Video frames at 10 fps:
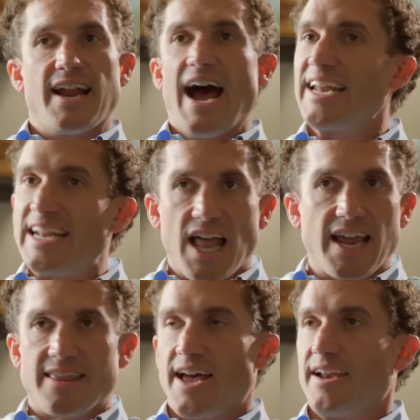I didn't
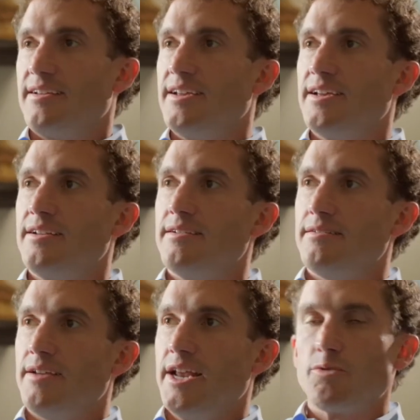like that,
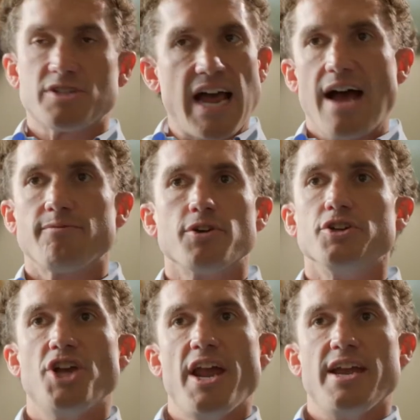and it was time for a
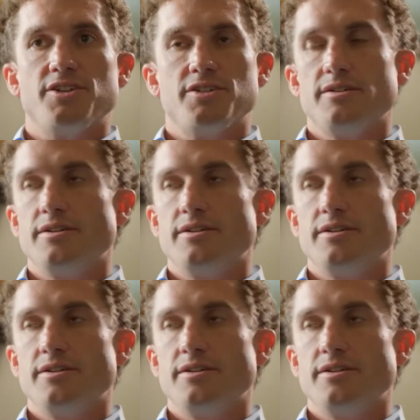change.